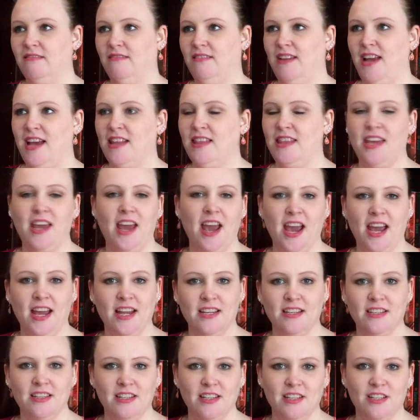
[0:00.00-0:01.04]
at the
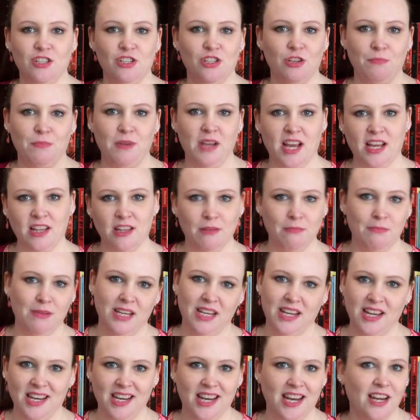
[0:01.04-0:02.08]
end and it should be at the
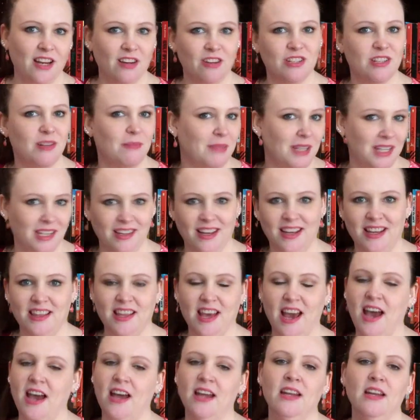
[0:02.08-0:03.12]
beginning or something like
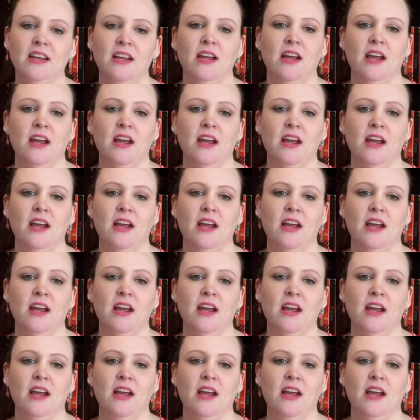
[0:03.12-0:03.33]
that.